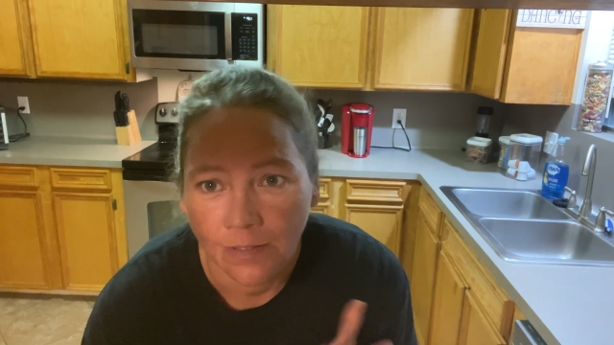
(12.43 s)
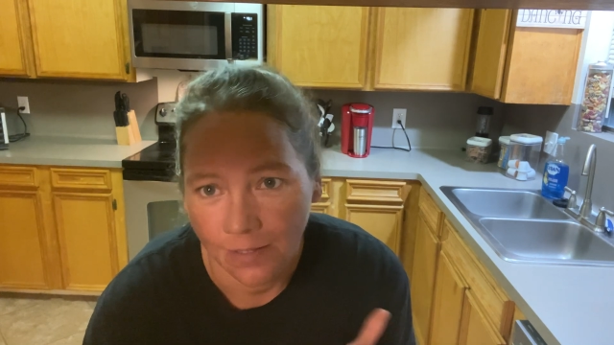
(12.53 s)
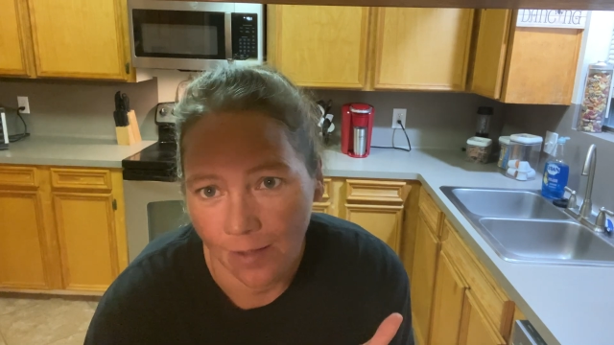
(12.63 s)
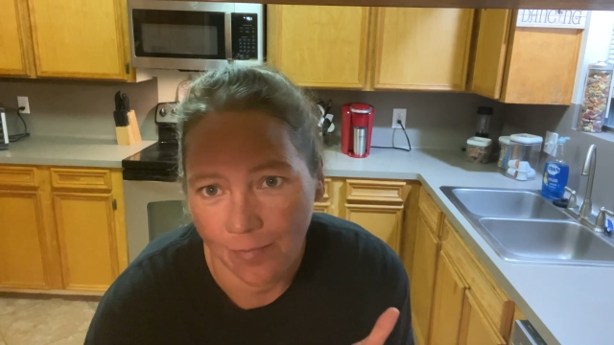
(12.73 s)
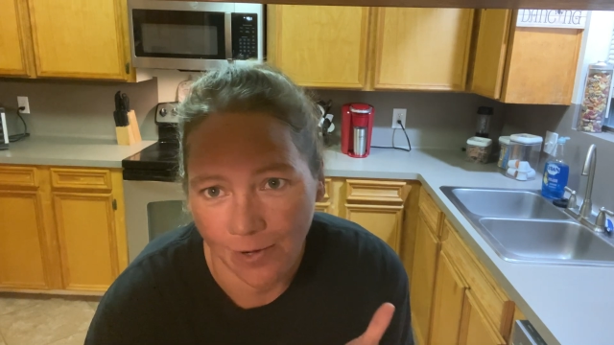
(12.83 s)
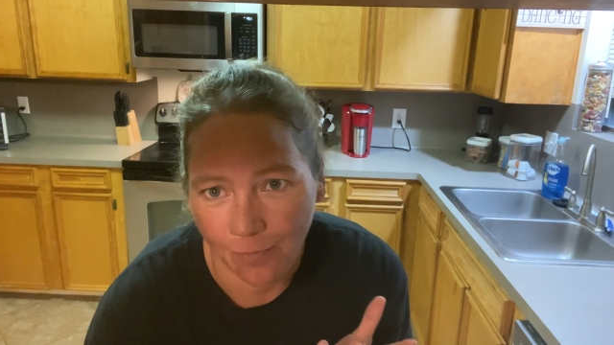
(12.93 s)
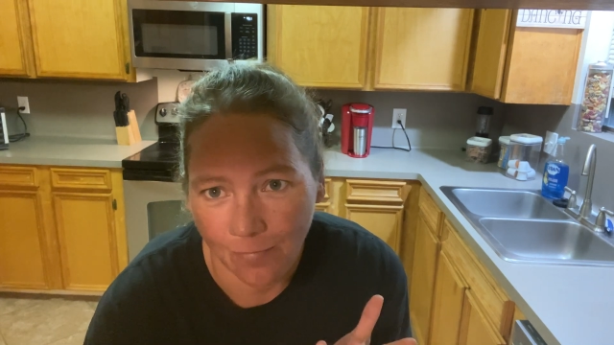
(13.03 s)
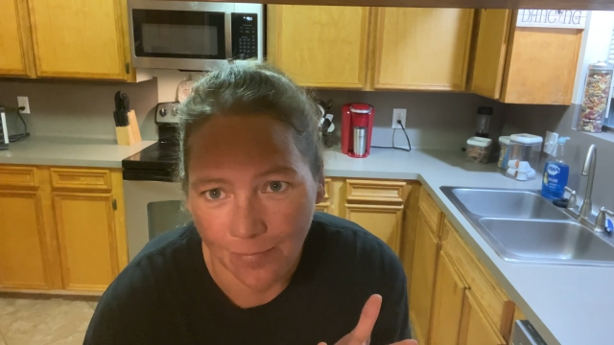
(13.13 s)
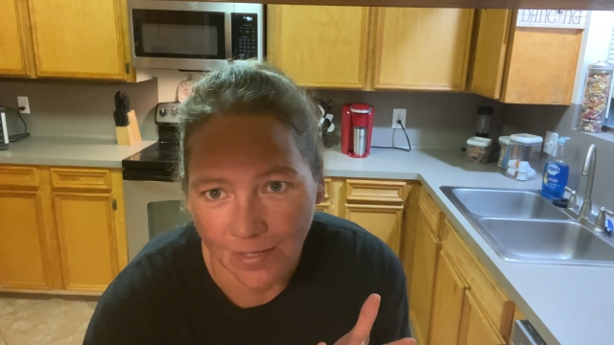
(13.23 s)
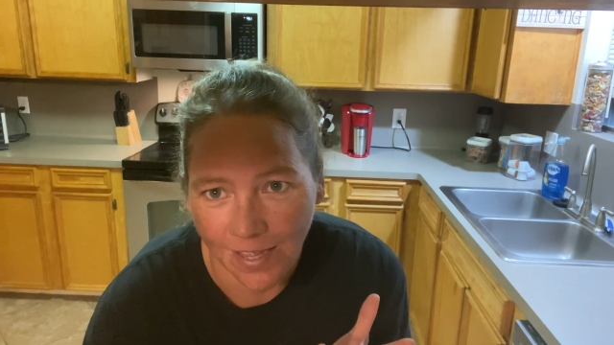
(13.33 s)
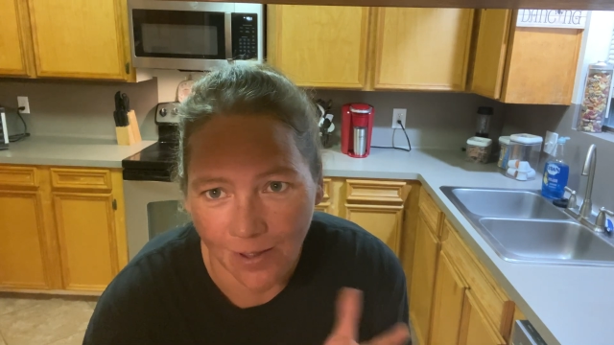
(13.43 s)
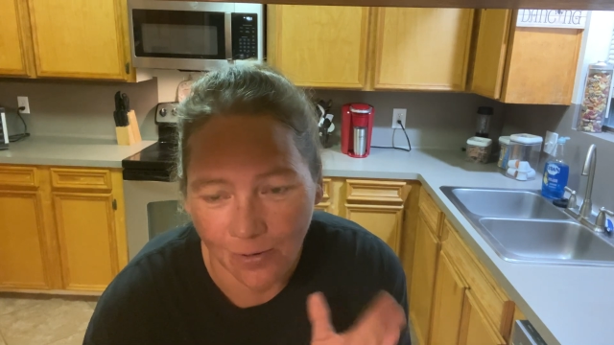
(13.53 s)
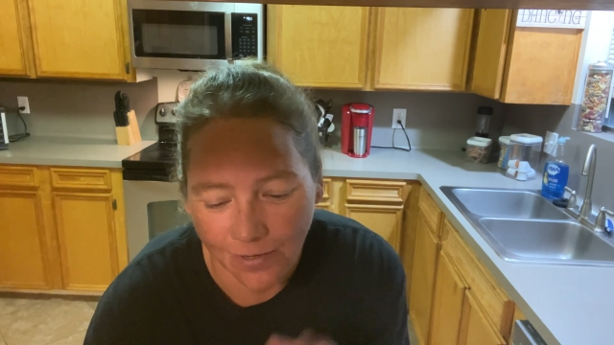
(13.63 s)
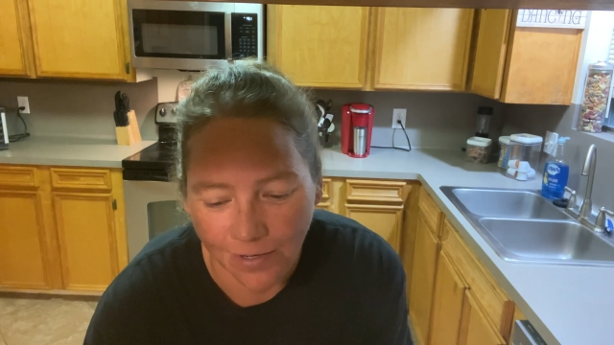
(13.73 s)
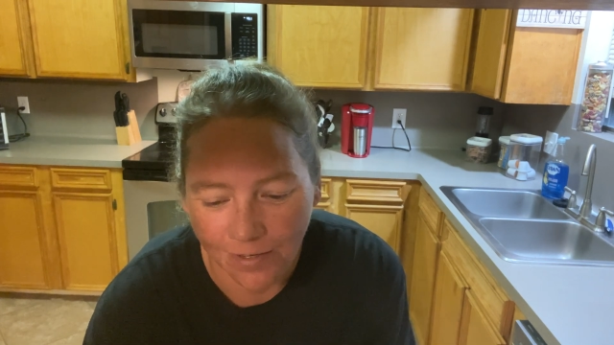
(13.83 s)
I'm gonna help Bobby out
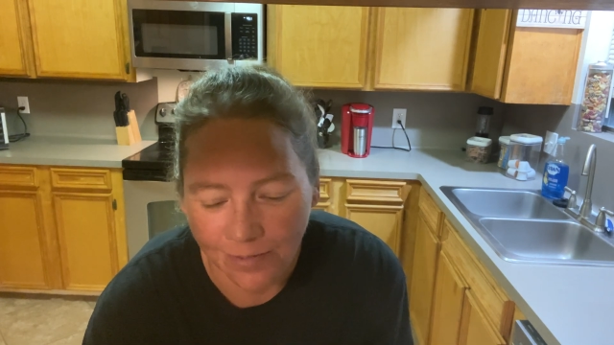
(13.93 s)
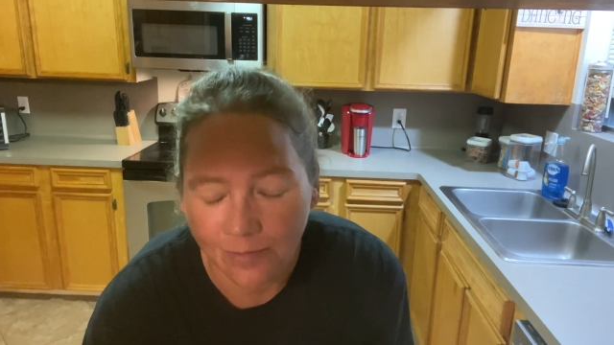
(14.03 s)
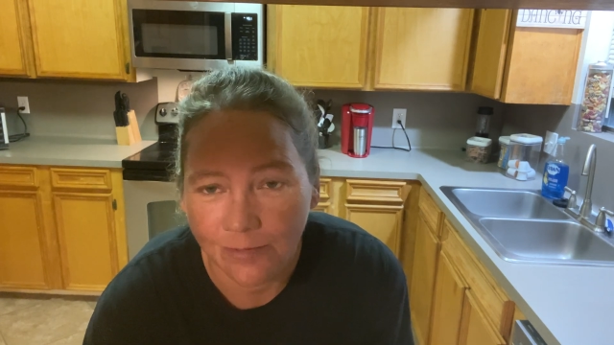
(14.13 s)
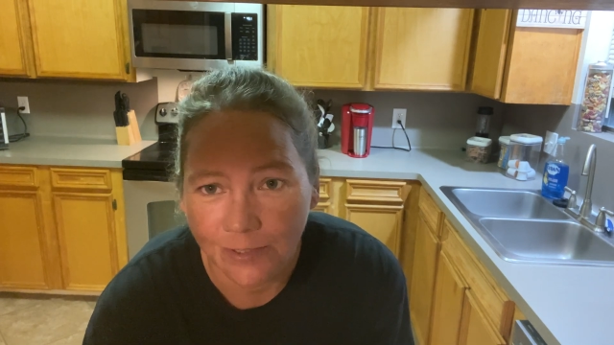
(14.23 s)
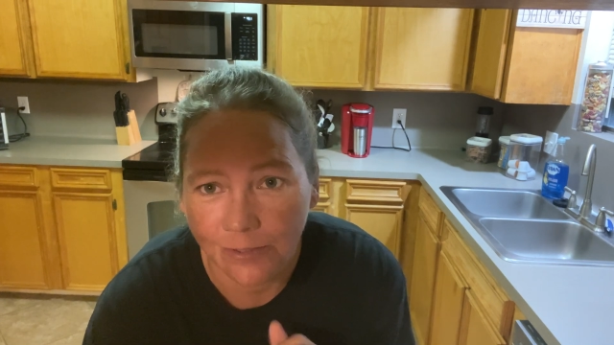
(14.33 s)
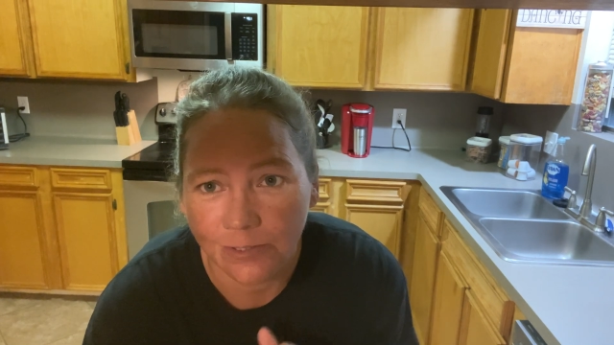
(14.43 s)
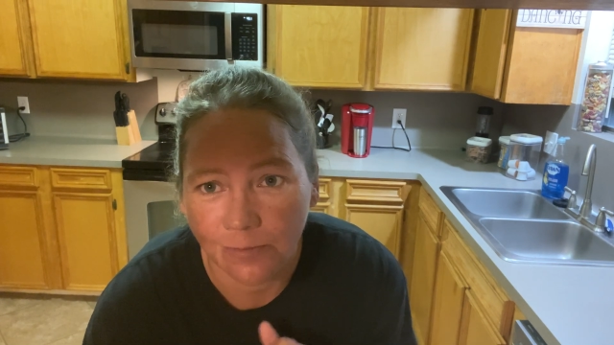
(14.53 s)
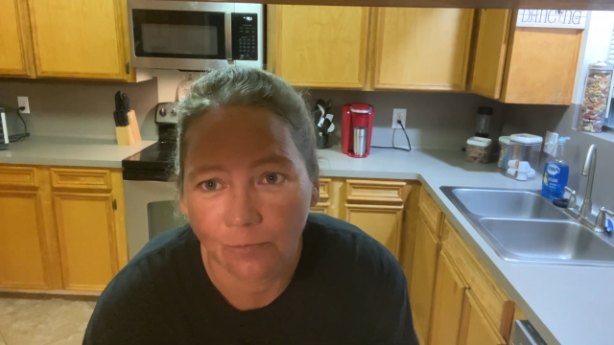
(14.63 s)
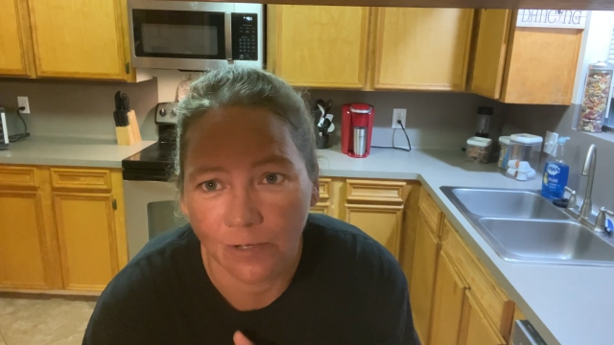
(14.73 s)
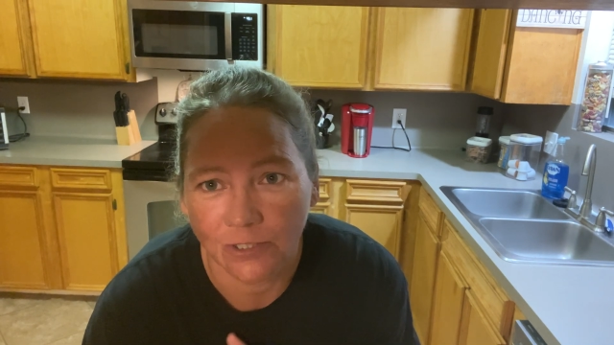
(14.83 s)
and do some fresh